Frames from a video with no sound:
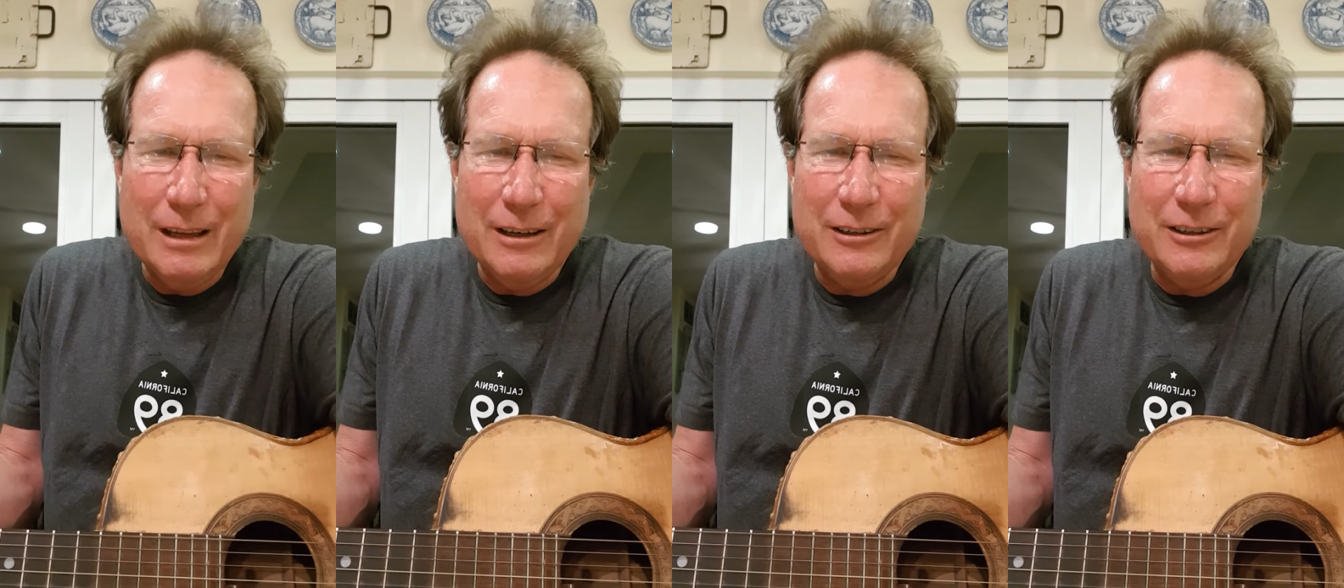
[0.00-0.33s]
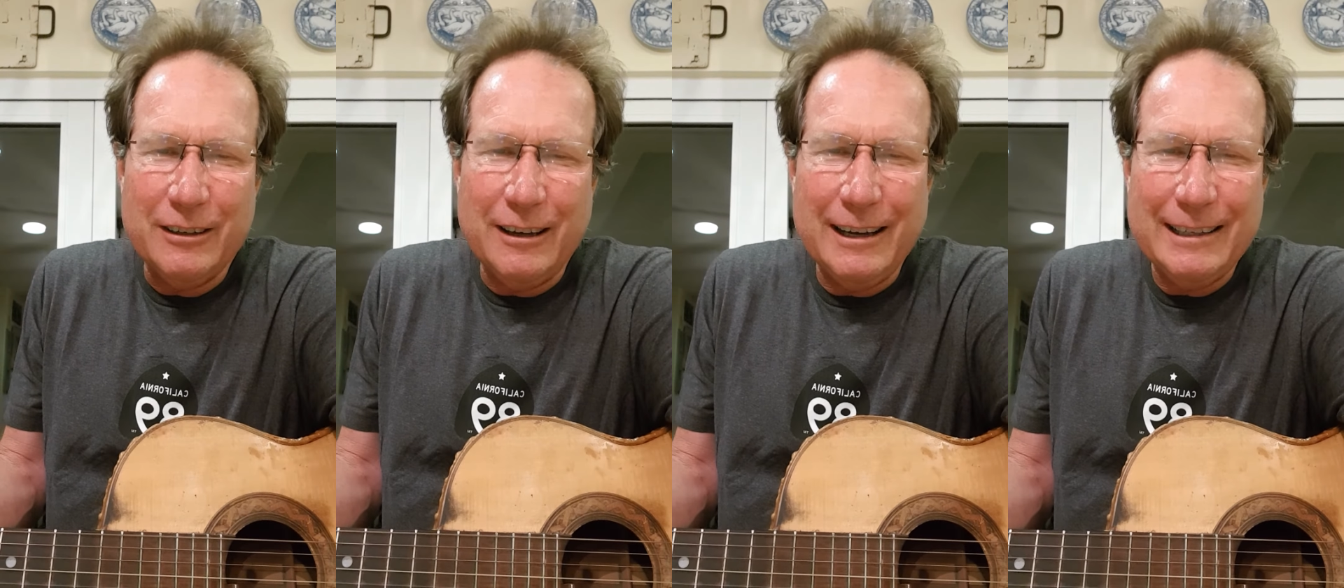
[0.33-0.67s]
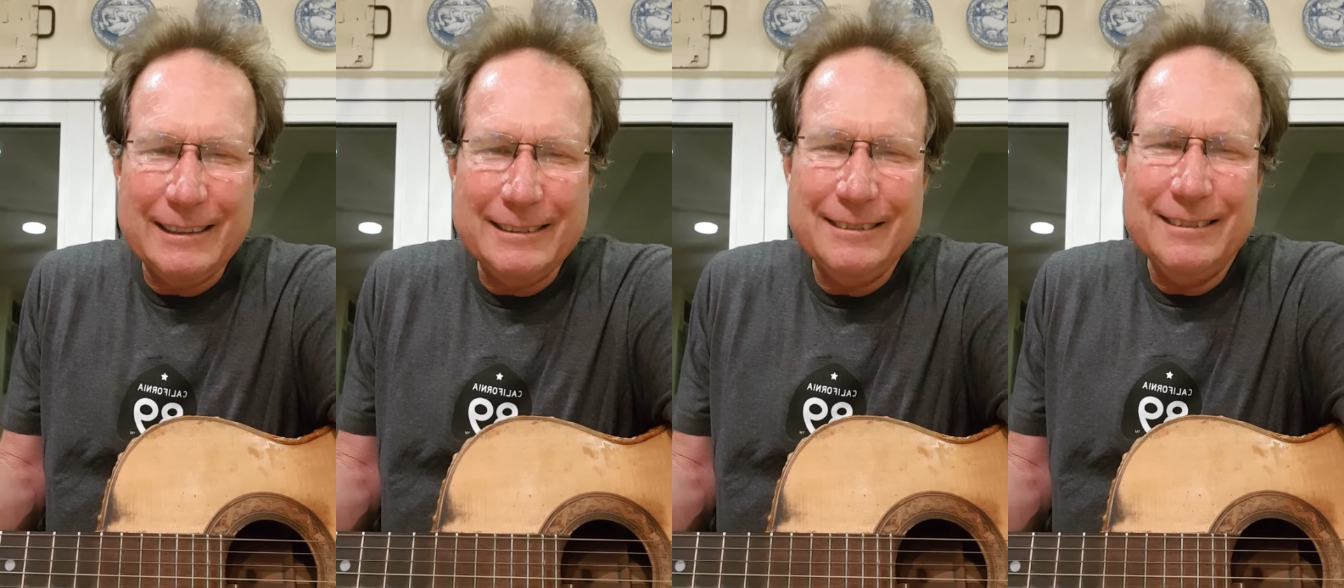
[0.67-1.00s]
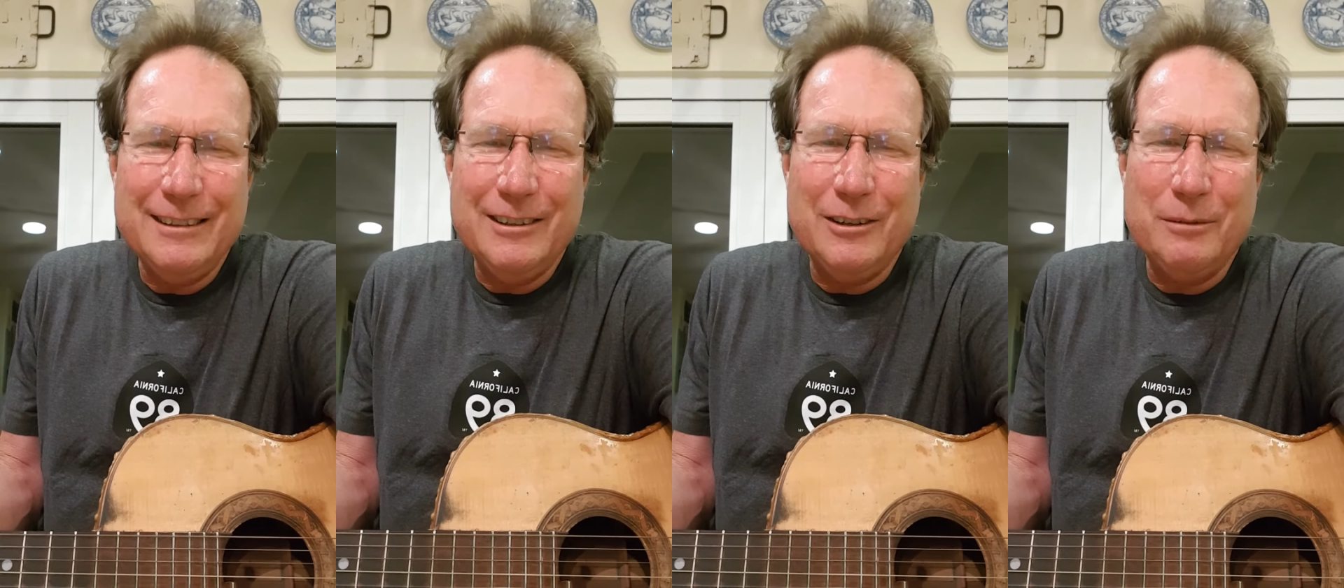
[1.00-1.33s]
Good luck.
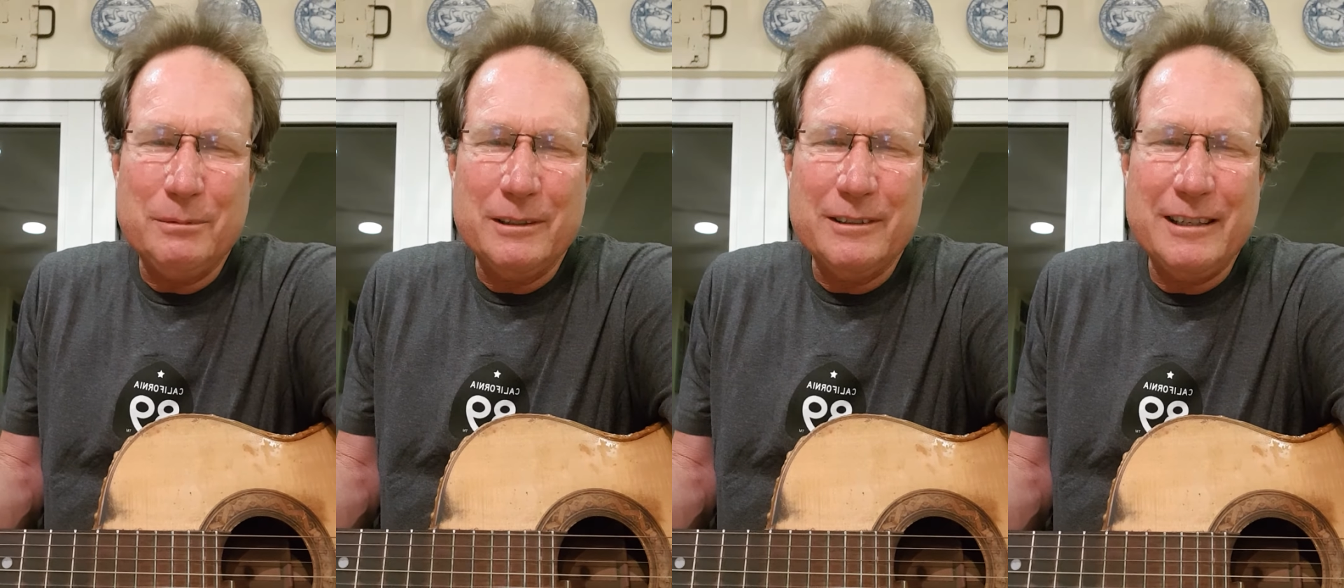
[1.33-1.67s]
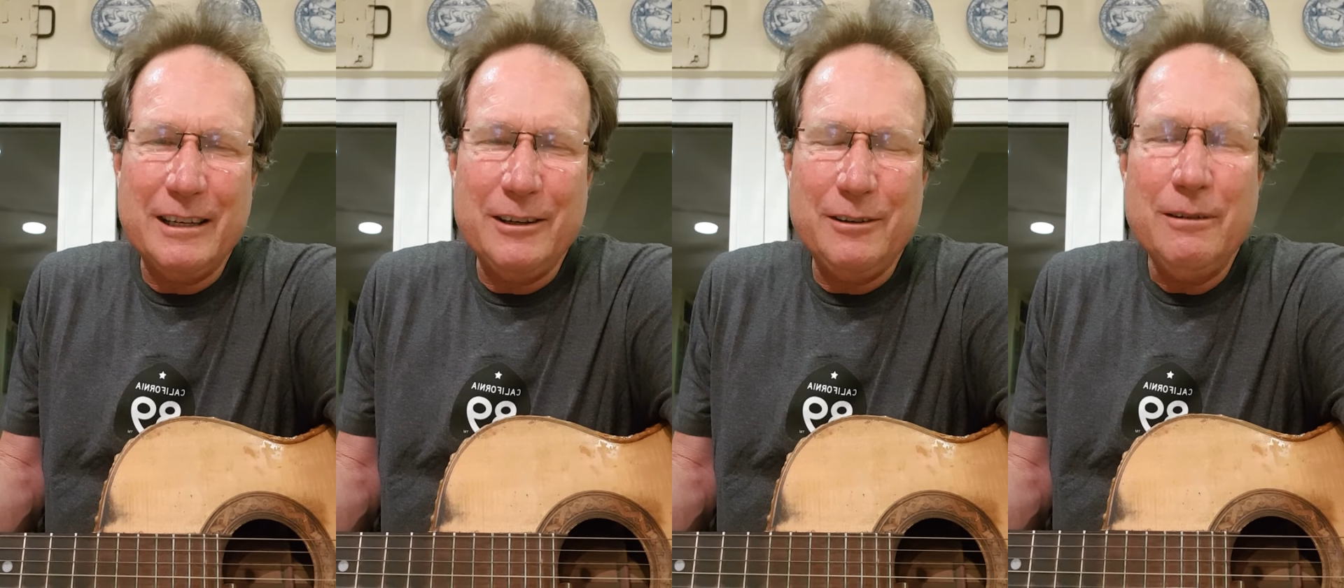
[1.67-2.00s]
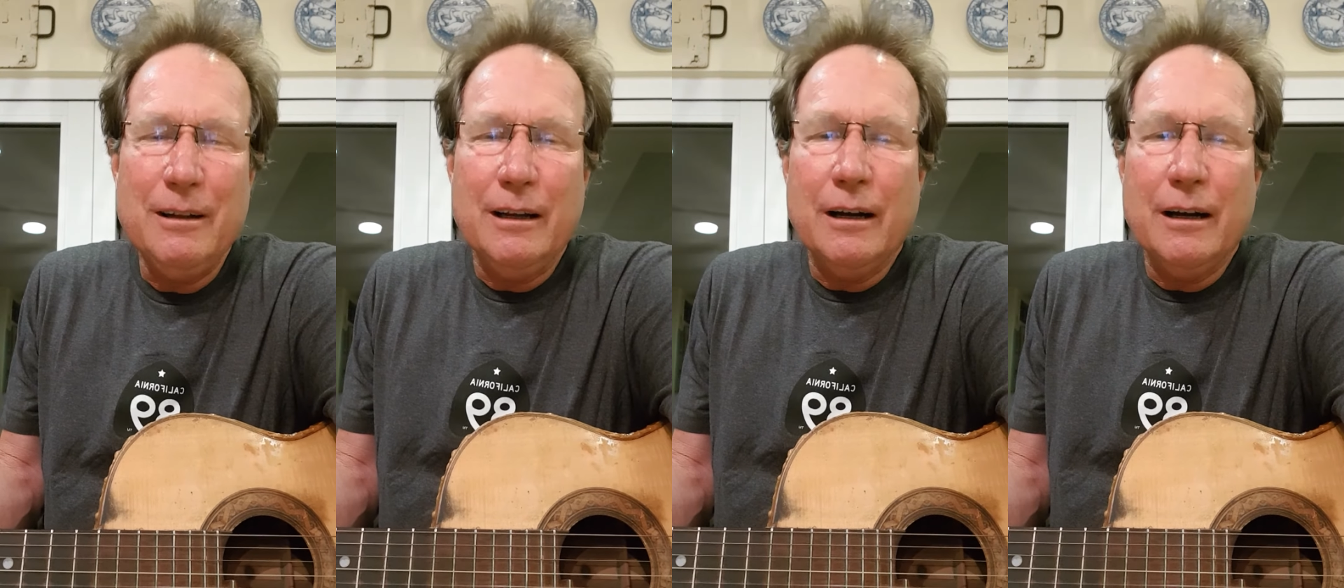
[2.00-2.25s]
Hope to see you.